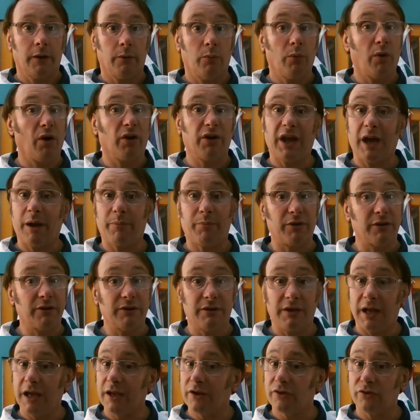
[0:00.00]
What happened
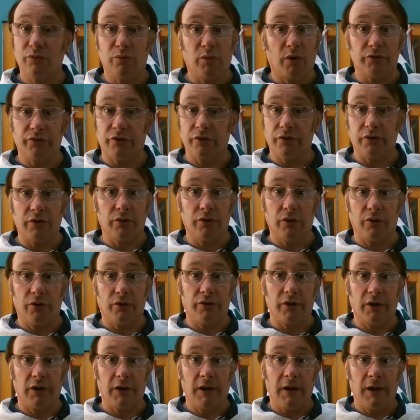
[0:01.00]
next wasn't good.